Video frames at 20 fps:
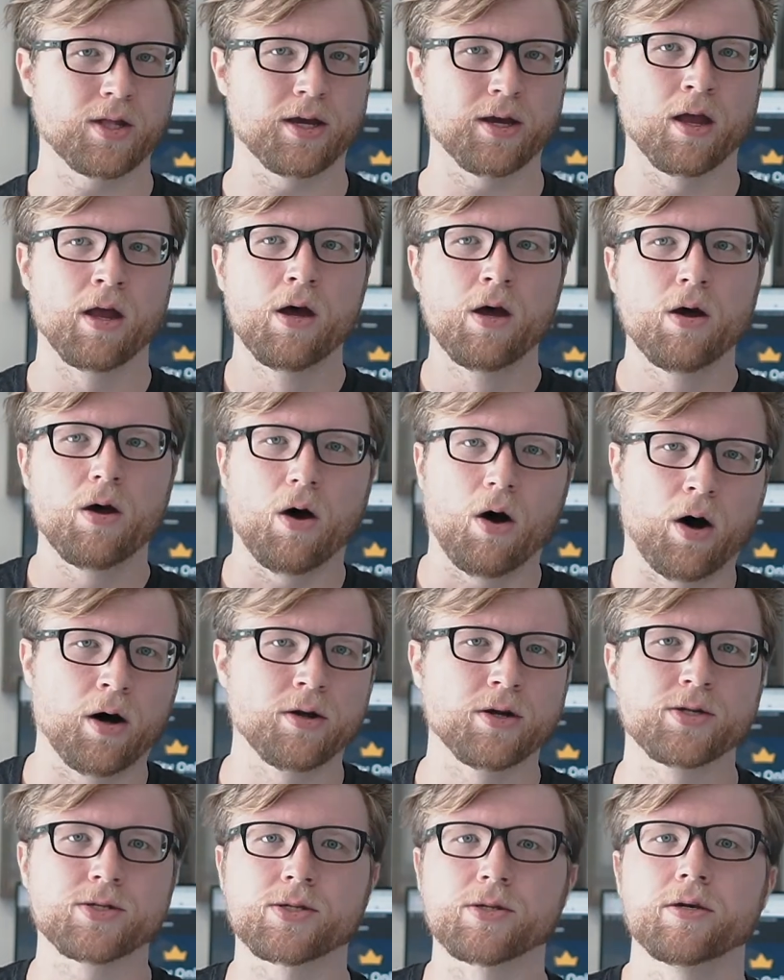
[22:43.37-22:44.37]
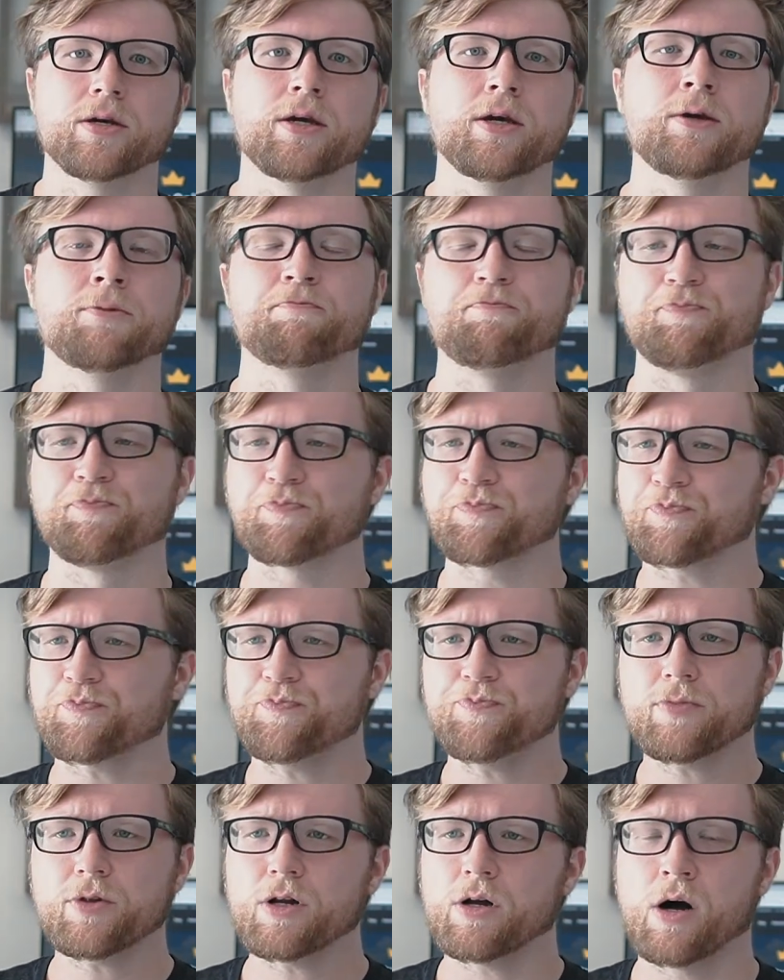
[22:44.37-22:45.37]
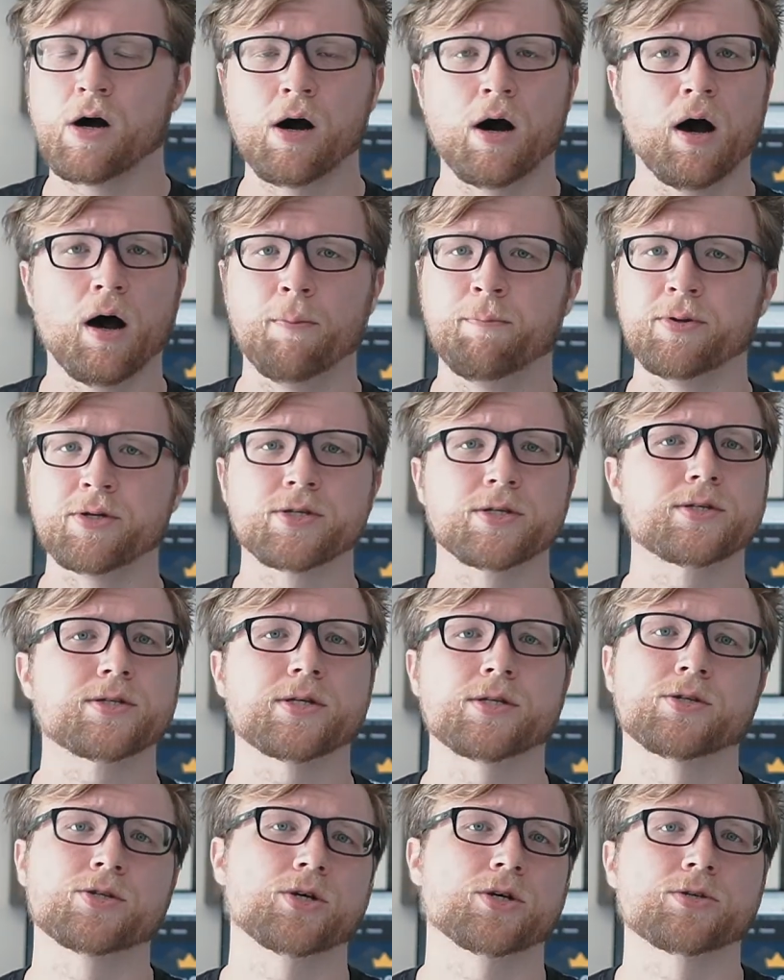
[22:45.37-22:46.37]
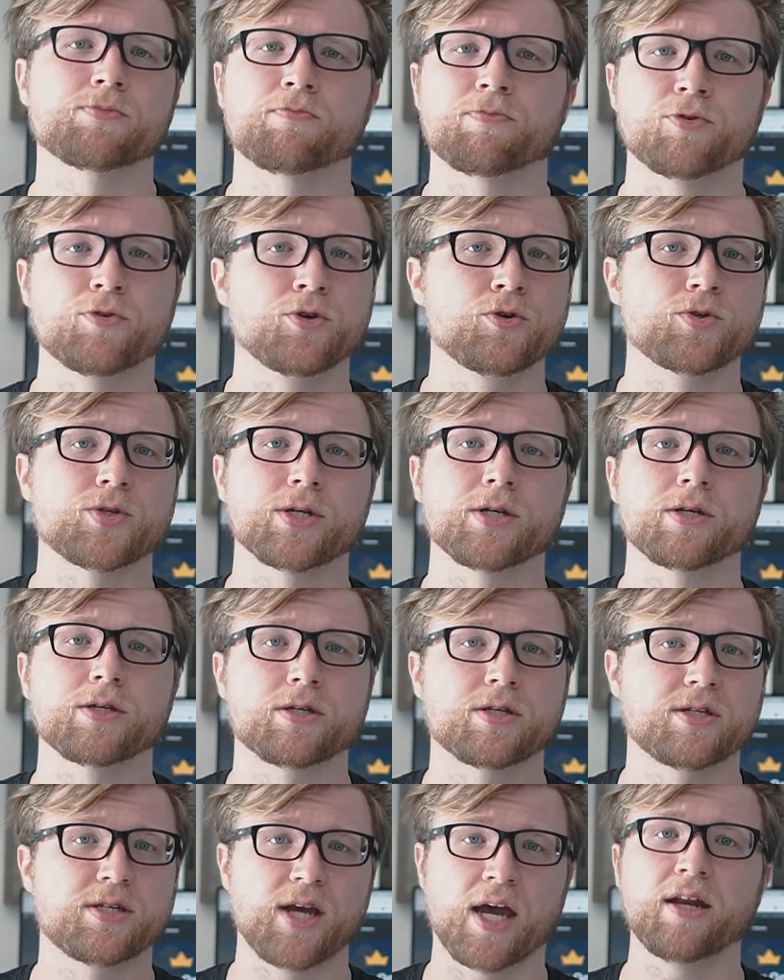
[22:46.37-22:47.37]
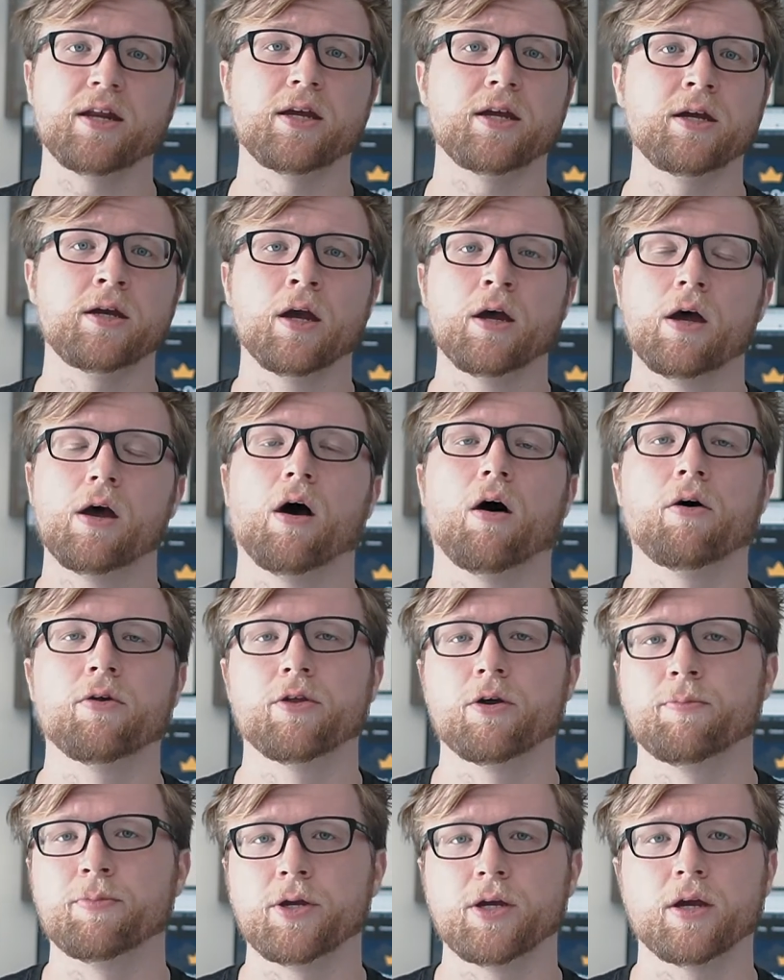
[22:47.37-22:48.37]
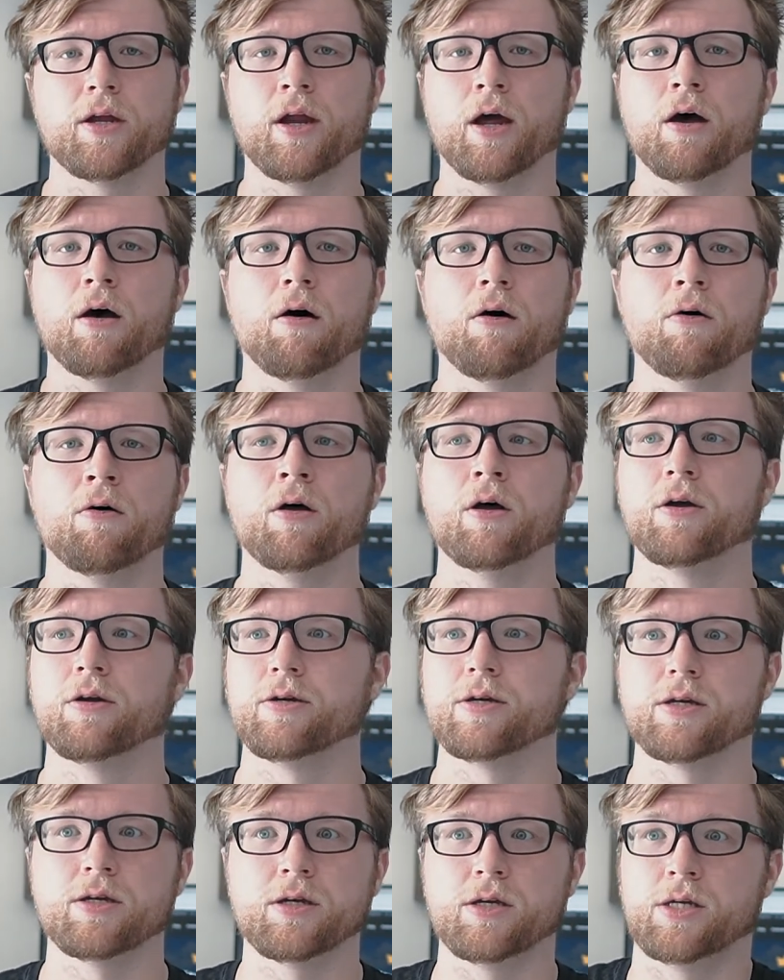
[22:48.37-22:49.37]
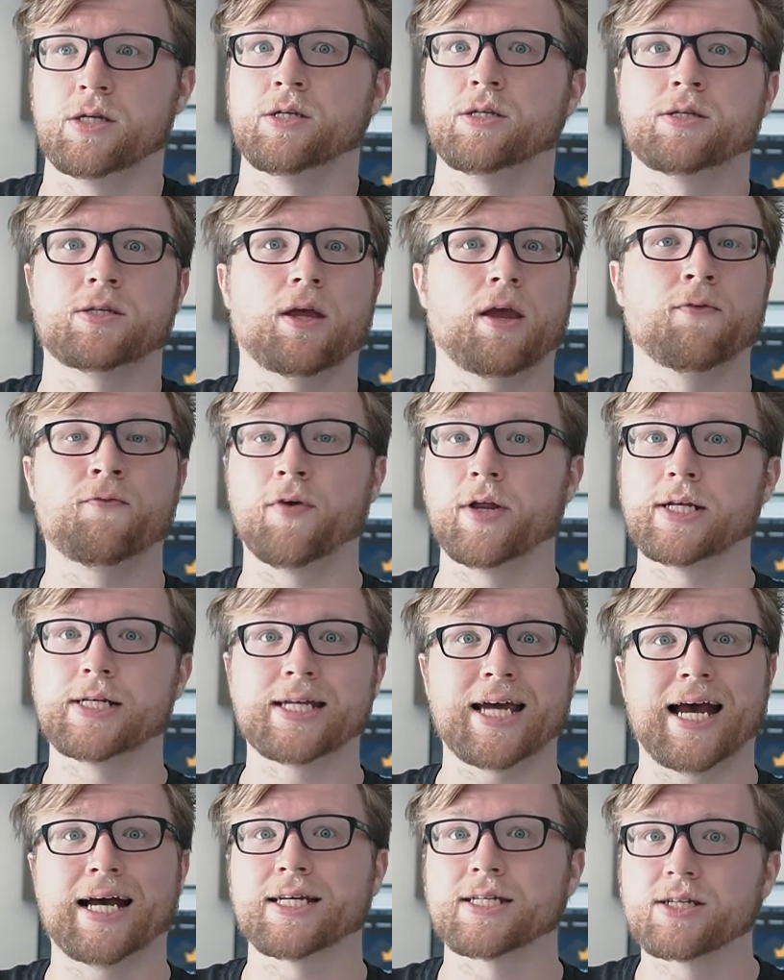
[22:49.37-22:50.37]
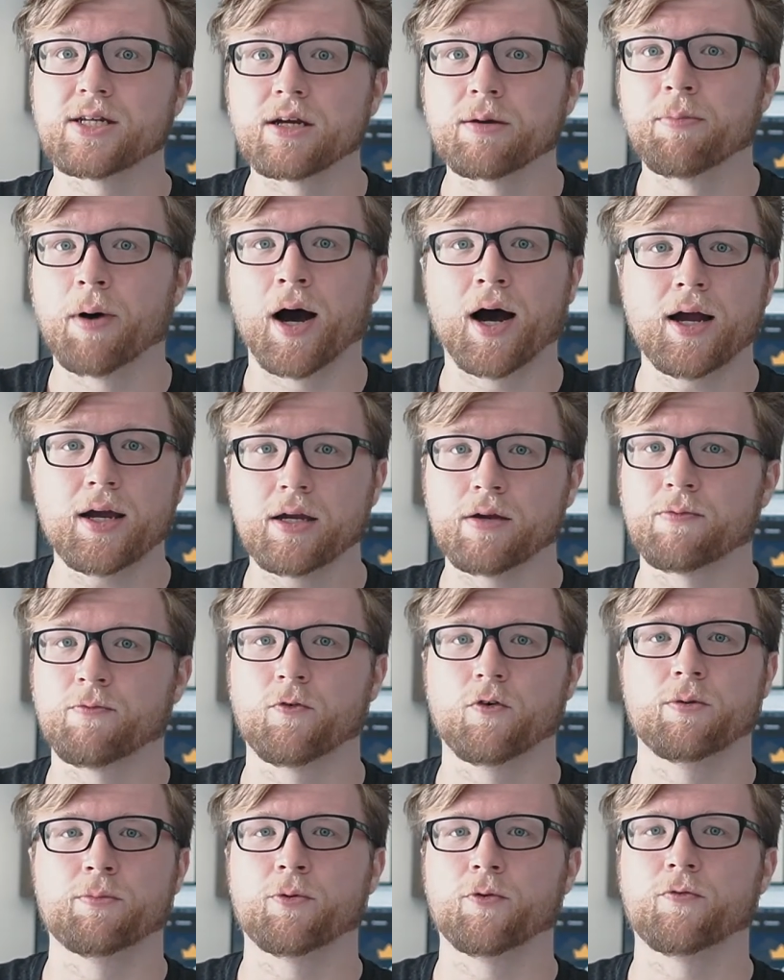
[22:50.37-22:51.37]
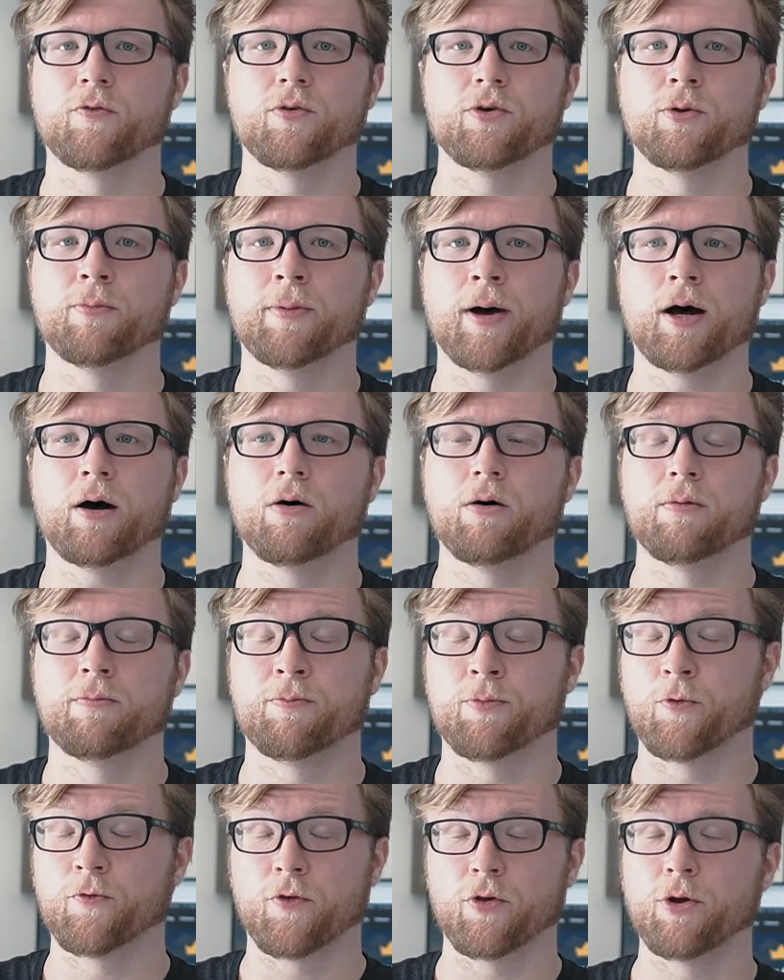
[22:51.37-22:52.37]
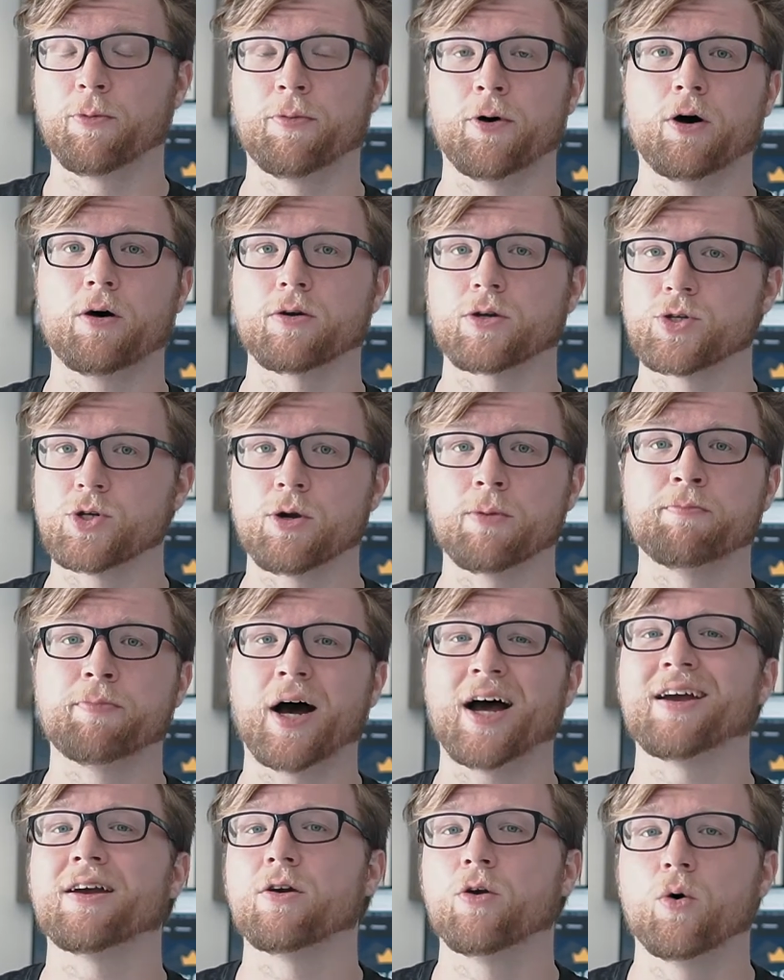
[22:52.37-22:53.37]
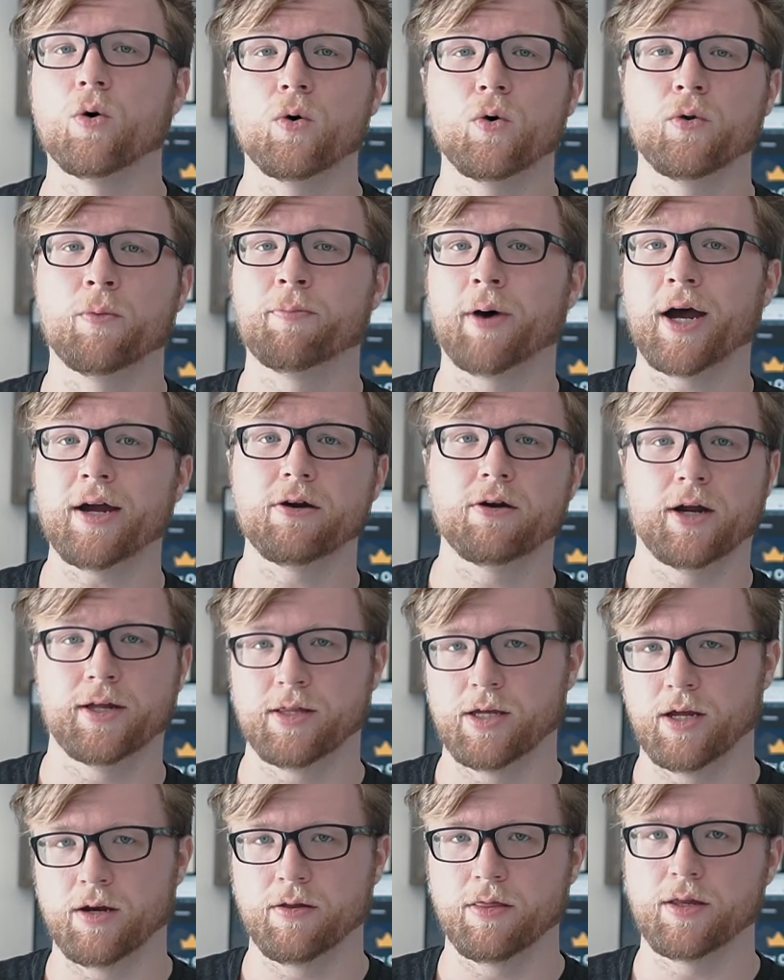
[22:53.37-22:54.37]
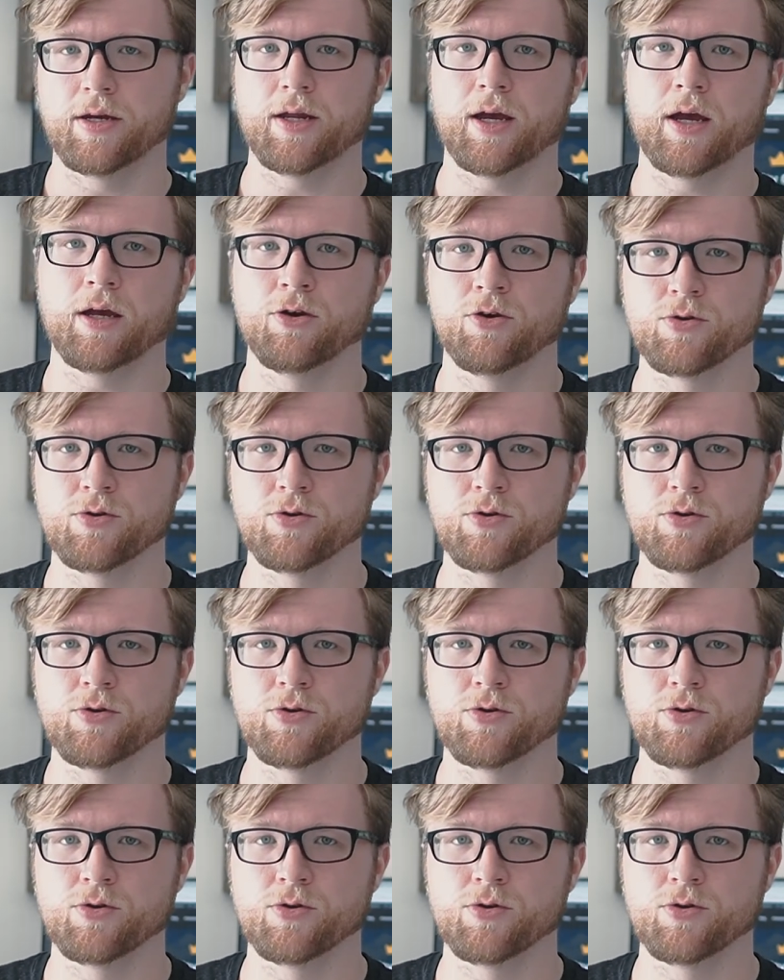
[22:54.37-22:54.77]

Like honestly, a business that's just producing steady on their P&L is a fantastic buy for a portfolio Paul, because you're a buy and hold buyer at the end of the day.